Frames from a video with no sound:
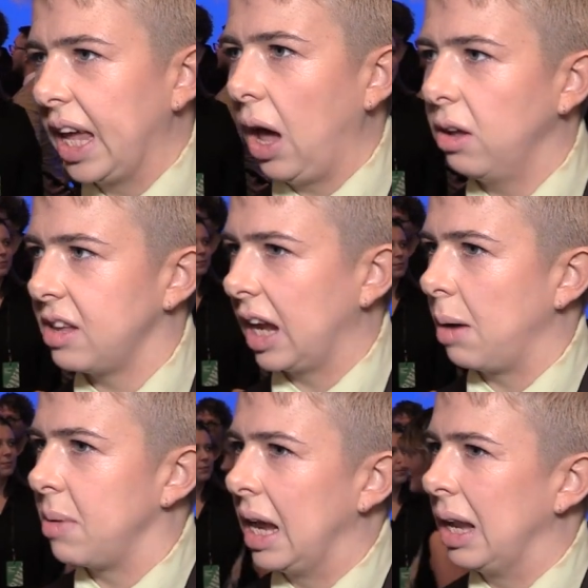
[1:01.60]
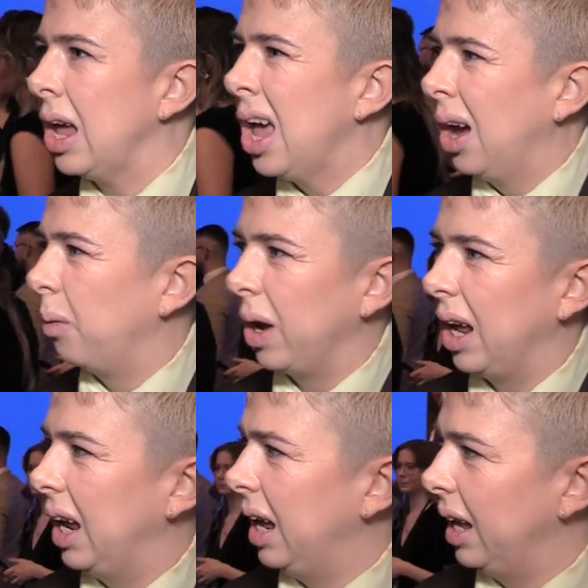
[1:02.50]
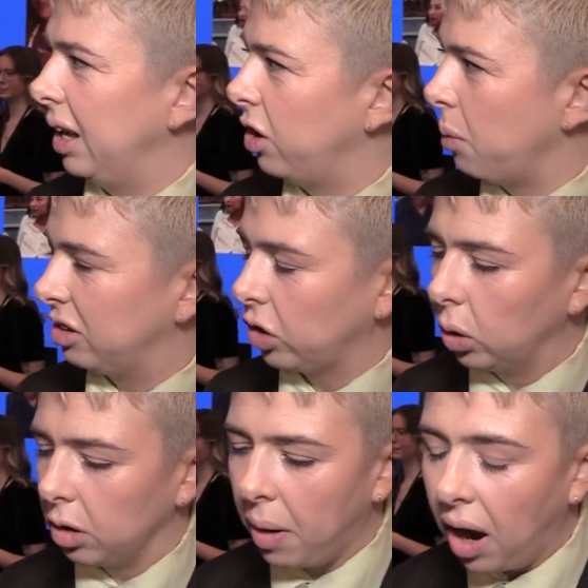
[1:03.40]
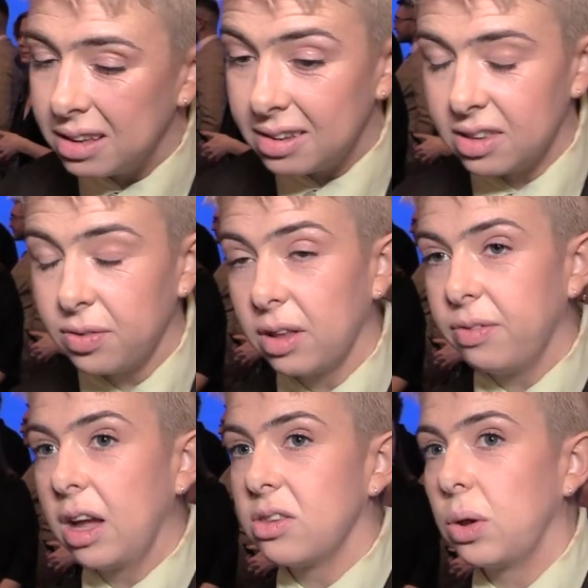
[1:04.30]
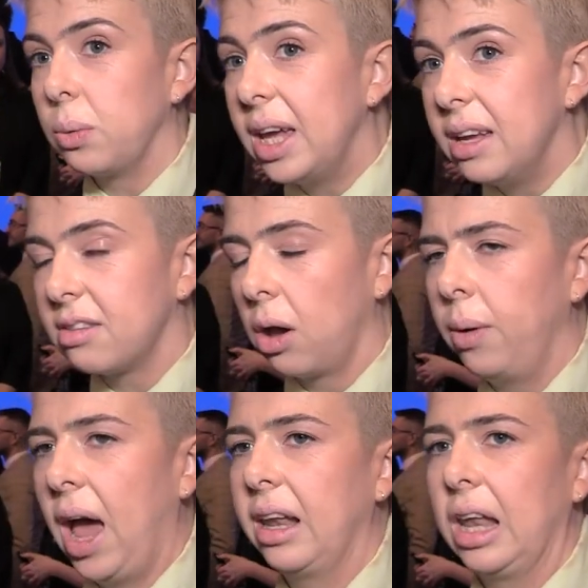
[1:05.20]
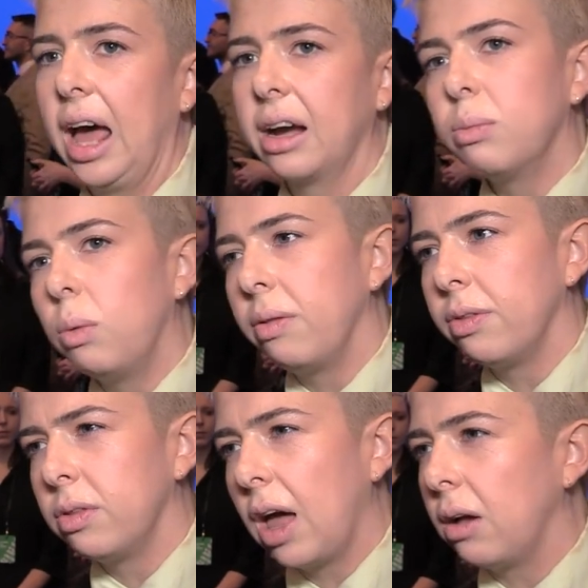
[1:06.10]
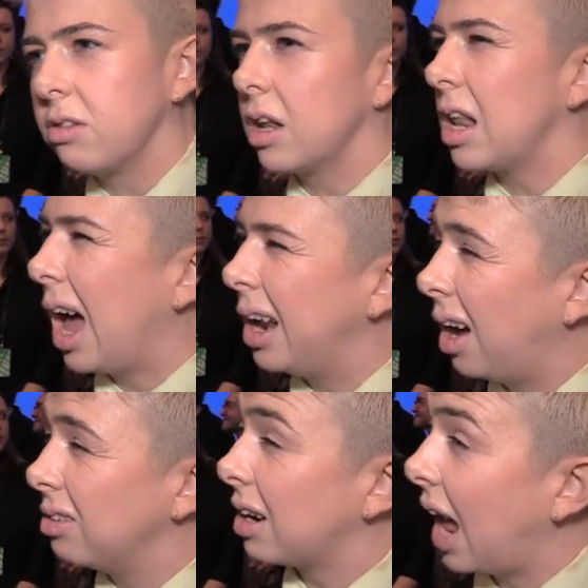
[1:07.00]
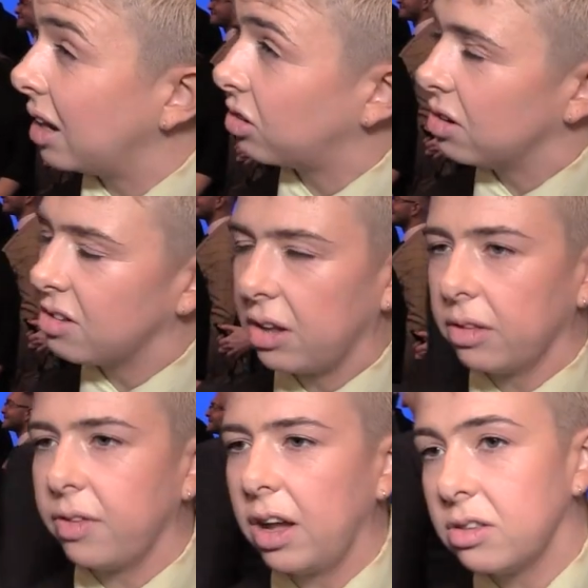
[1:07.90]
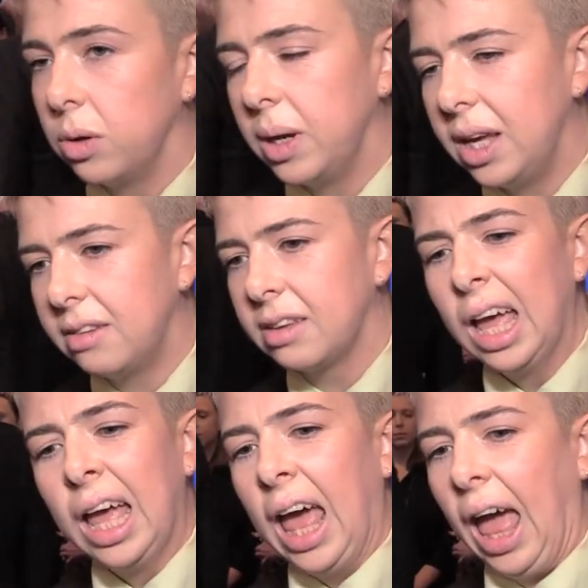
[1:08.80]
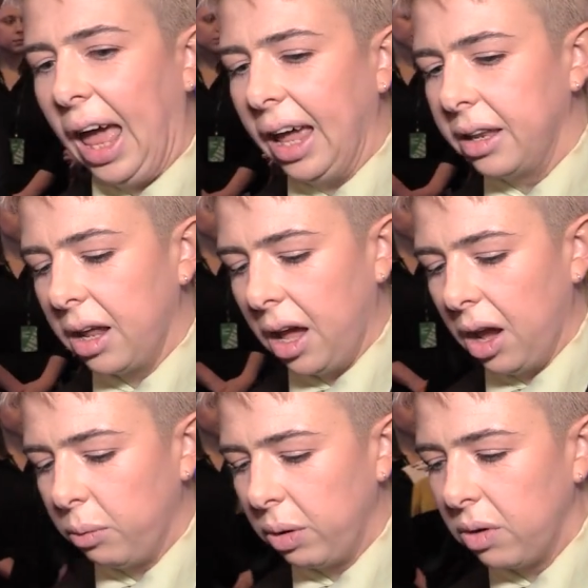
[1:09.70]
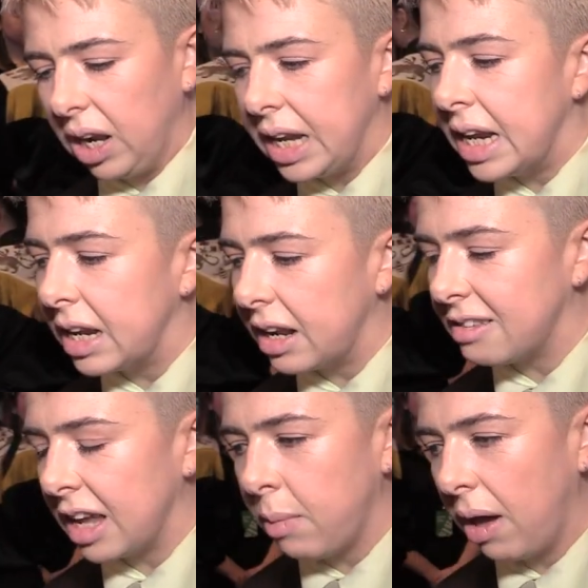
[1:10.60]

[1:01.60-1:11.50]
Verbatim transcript: chaotic. I mean, we, you know, we shot all the party scenes for the first two weeks, so we had like one thousand nine hundred extras in the first two weeks, and uh, we really needed a team